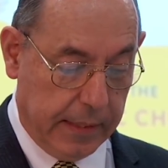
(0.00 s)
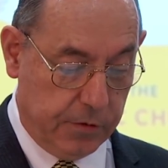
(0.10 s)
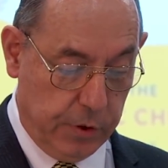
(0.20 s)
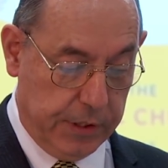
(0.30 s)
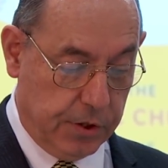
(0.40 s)

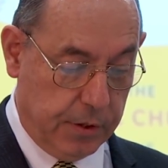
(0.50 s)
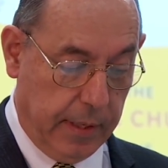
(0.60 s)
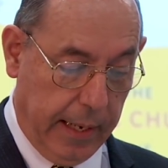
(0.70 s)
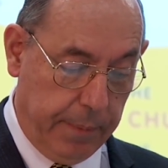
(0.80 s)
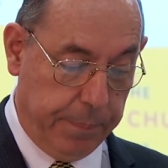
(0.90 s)
that
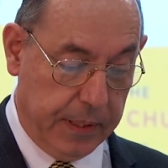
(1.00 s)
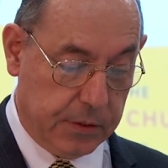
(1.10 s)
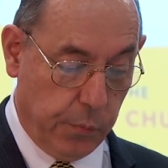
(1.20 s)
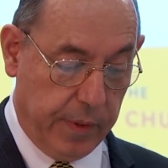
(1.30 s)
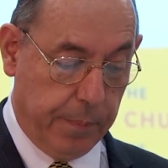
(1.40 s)
reached the
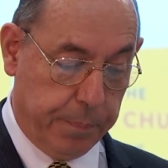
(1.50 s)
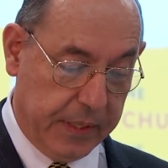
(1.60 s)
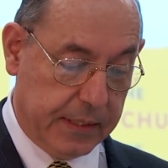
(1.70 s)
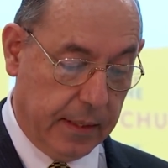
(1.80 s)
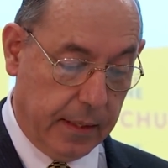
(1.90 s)
apex with the
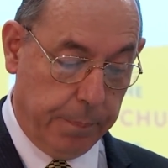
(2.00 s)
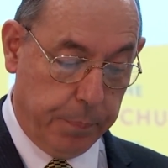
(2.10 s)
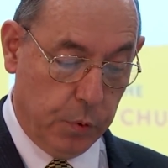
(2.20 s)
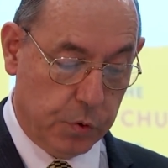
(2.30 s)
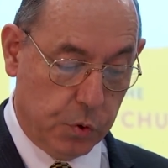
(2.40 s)
present-day
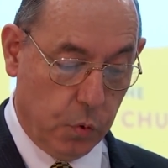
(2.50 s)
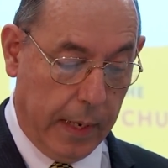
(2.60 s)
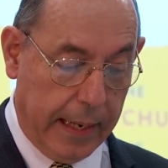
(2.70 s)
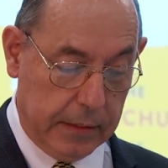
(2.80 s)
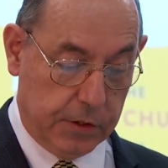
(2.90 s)
push
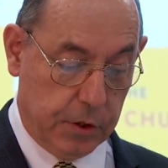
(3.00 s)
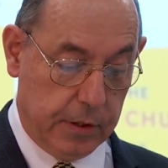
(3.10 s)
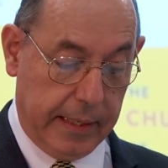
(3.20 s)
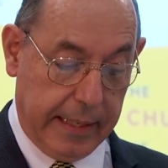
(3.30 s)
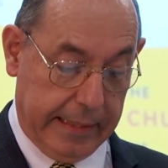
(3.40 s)
to
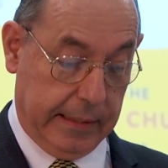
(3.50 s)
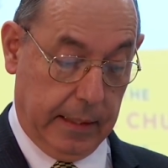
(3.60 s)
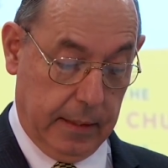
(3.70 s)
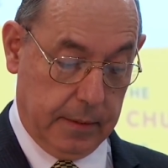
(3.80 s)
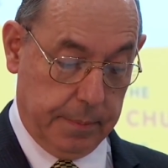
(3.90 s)
alter the
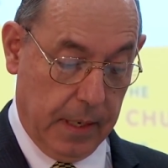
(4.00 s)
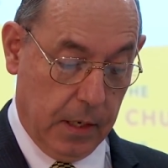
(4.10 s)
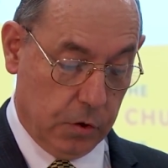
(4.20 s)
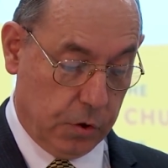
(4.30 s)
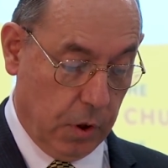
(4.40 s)
catechism
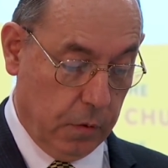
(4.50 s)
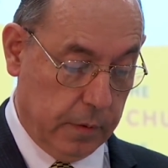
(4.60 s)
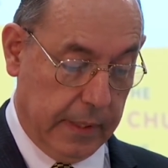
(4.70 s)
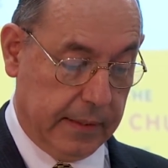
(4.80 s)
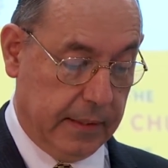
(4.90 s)

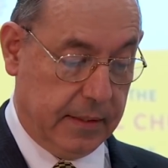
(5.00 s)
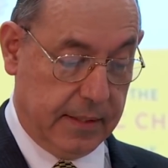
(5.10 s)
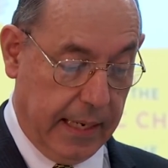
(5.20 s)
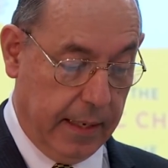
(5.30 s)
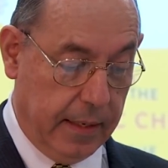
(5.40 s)
so that it
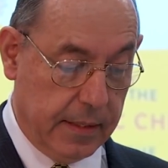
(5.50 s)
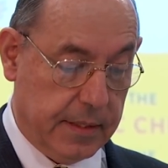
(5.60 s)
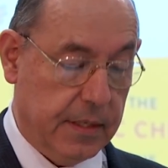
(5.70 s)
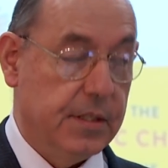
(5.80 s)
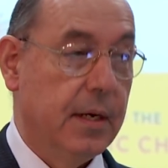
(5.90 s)

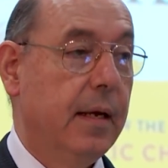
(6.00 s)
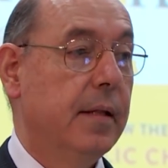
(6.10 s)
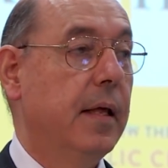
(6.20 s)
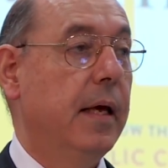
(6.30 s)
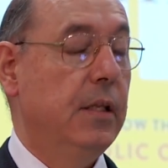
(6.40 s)
silences
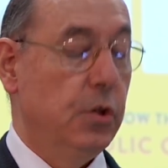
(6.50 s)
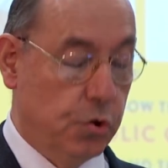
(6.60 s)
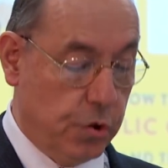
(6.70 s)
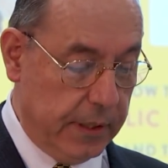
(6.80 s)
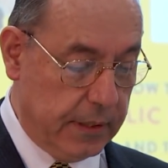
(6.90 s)
the
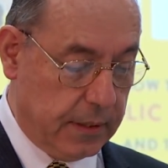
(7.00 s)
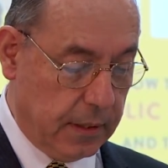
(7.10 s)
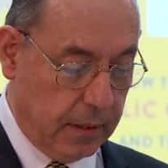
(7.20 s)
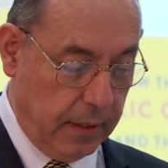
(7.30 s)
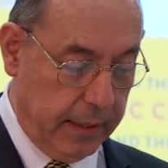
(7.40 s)

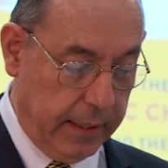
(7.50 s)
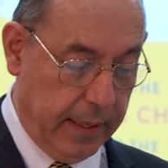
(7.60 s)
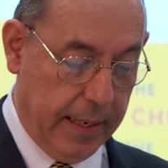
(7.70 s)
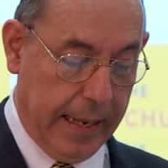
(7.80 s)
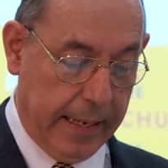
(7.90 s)
intrinsically
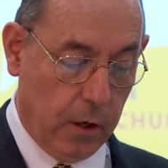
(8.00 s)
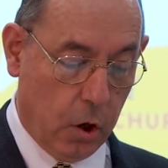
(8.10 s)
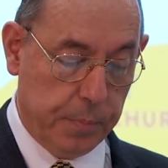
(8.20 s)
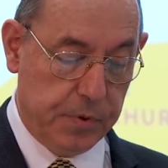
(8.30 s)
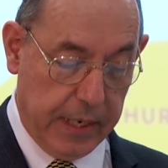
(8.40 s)
and
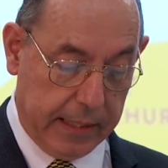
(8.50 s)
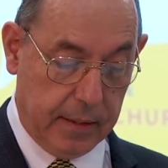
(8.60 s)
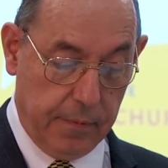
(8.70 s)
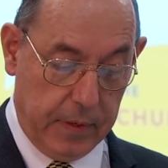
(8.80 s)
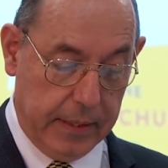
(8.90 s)

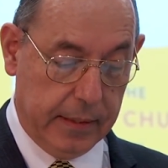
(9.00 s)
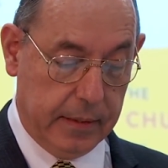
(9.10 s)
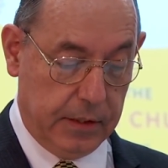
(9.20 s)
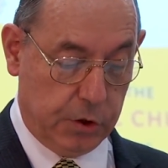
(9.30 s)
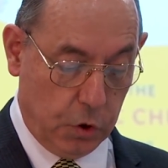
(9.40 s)
objectively
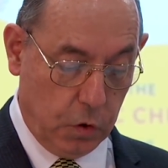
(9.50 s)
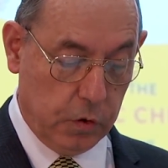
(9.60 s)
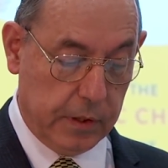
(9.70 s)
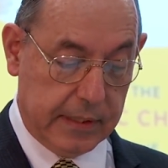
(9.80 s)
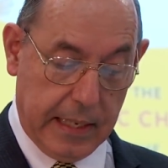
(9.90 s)

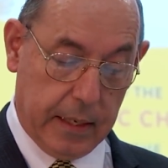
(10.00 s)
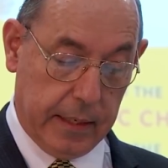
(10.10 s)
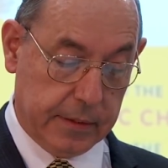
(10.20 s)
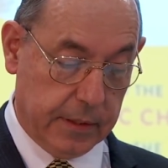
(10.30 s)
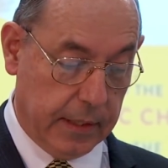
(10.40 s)
disordered
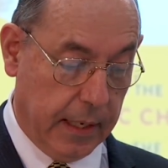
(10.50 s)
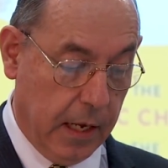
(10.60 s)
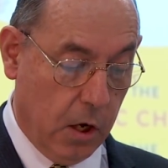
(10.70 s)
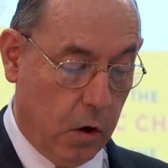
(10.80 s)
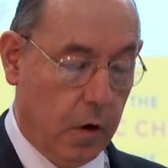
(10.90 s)
character
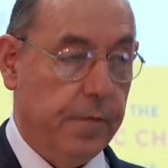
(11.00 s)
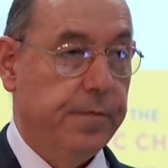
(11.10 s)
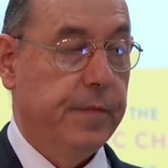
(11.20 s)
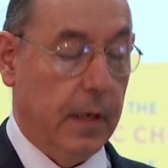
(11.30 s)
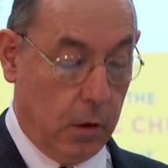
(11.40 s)
of
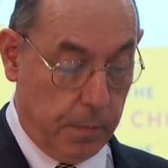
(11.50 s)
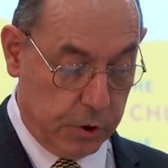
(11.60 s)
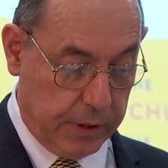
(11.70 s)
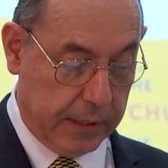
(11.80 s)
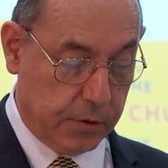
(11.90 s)
the
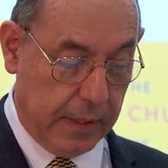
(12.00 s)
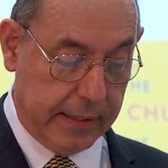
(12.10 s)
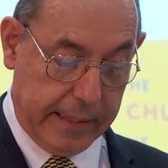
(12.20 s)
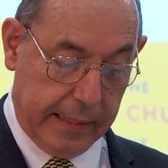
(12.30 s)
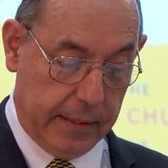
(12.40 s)

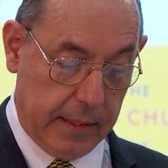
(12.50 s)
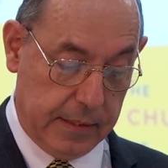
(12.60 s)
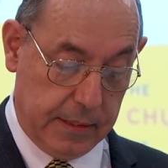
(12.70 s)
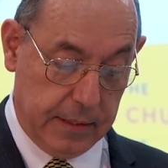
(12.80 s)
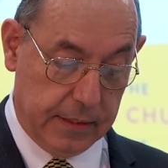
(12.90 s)
homosexual
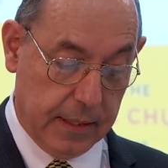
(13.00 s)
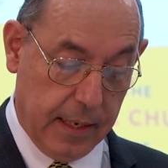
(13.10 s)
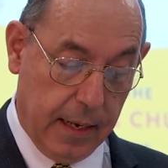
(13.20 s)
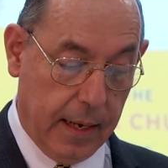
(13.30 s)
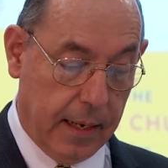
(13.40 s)
tendencies,
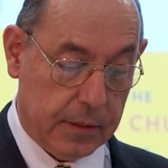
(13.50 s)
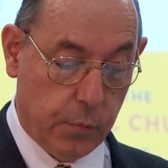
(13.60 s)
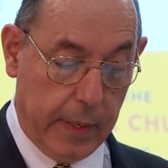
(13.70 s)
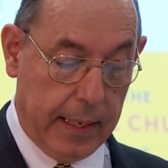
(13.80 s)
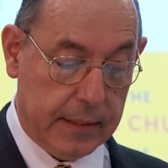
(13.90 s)

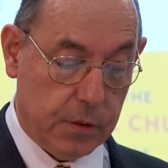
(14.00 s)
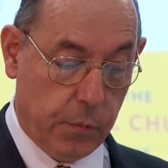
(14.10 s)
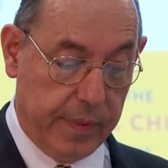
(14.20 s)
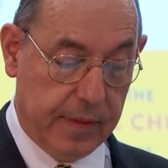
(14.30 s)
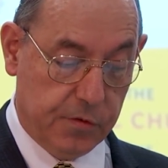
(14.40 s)
as well as
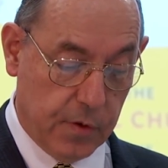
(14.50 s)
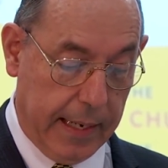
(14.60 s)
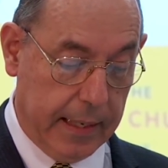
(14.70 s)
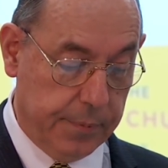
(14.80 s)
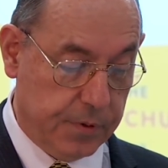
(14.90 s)
with the
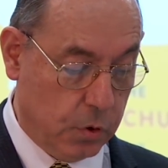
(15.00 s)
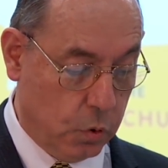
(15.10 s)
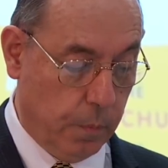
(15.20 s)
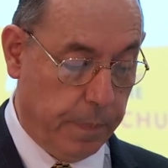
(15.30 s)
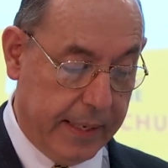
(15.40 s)
drives
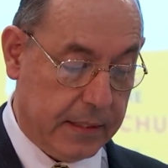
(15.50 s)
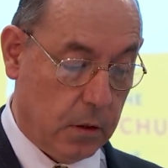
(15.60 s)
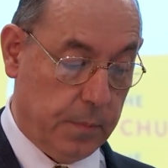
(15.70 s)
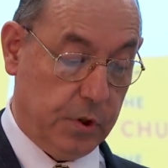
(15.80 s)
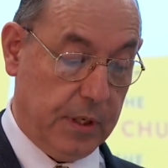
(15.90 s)
to
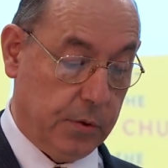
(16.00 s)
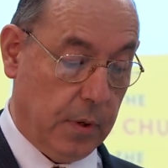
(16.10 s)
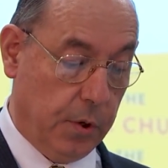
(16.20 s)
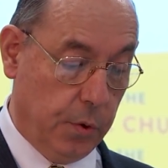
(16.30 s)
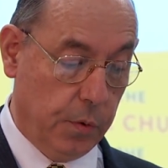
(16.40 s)
bless
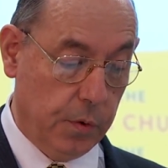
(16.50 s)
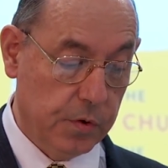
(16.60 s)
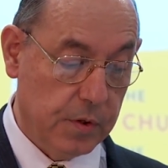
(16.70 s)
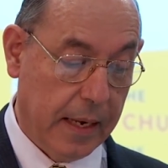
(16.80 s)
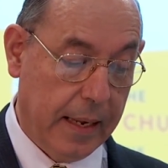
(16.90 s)
homosexual
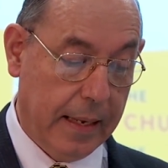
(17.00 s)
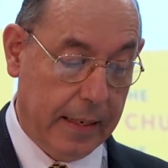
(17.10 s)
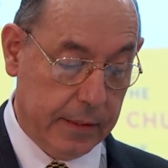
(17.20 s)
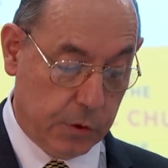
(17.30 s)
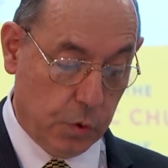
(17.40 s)
unions
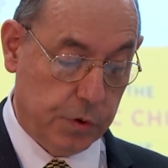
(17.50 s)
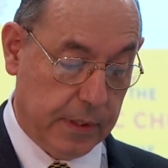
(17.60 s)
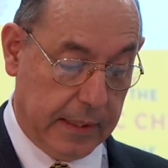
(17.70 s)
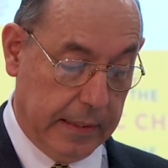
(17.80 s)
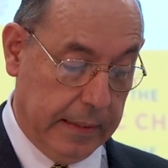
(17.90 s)

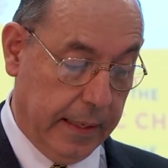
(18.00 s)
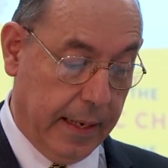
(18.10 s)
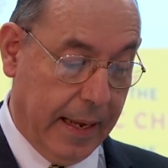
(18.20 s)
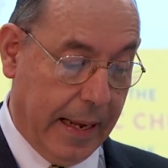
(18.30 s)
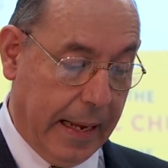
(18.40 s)
liturgically
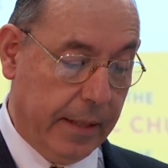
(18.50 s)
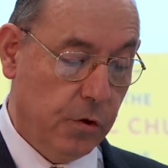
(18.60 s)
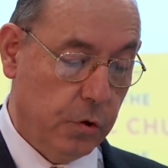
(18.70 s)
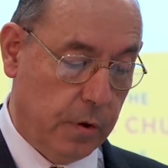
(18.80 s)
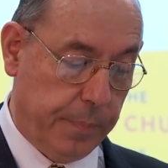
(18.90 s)

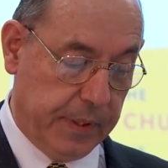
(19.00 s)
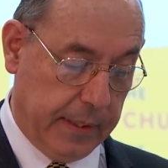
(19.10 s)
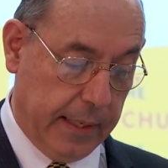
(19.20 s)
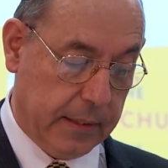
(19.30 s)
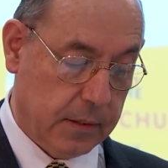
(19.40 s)
under the
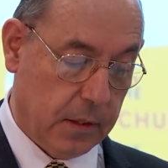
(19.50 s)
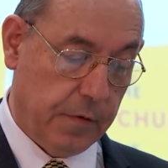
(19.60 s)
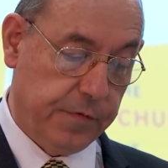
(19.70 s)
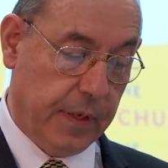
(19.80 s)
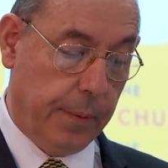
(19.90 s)
pretext
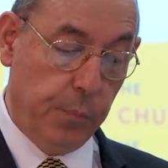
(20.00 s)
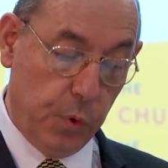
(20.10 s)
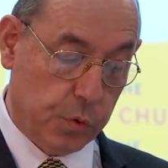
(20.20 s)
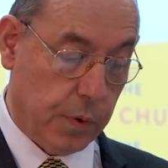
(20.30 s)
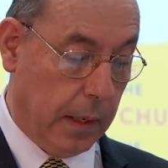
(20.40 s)
of the
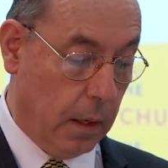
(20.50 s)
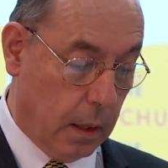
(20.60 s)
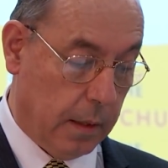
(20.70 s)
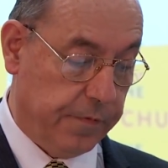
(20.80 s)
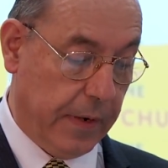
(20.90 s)
mutual
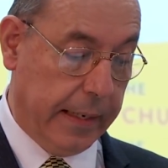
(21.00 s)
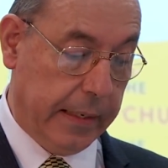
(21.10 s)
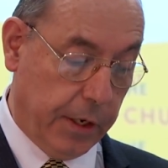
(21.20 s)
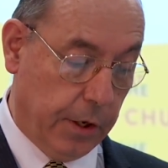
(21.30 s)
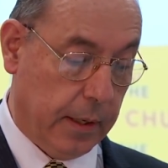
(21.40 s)
love
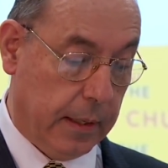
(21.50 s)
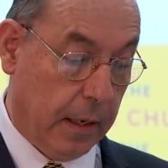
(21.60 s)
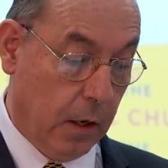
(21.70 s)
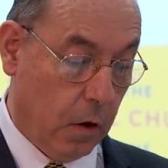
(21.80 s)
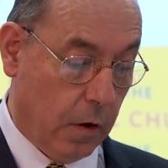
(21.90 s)
and care
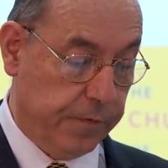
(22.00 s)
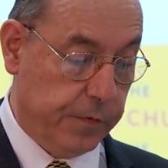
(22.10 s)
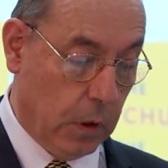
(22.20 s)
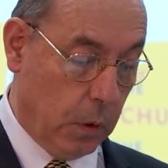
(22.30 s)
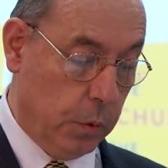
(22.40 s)
of
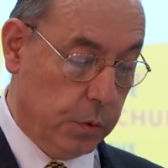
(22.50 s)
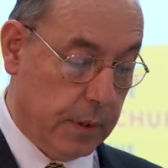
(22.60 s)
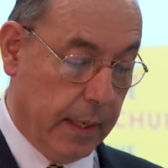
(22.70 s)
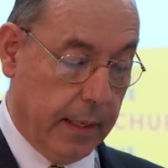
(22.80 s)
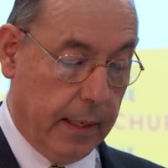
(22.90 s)

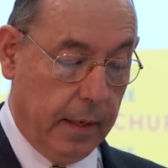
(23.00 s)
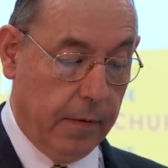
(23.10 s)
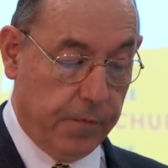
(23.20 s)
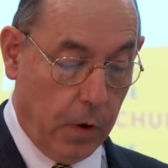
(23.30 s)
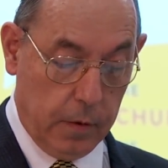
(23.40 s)
those
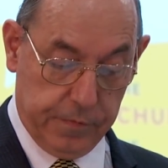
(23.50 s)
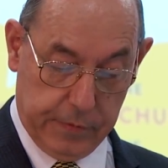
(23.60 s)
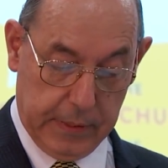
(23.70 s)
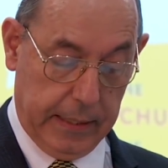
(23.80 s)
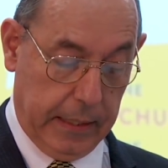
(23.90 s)

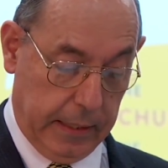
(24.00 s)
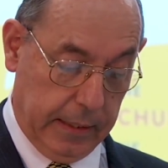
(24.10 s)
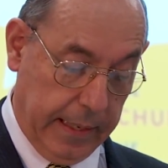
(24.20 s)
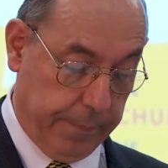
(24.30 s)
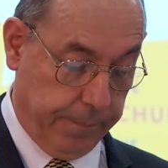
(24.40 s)
involved
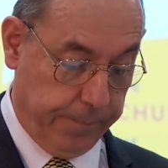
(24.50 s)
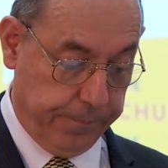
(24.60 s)
in them.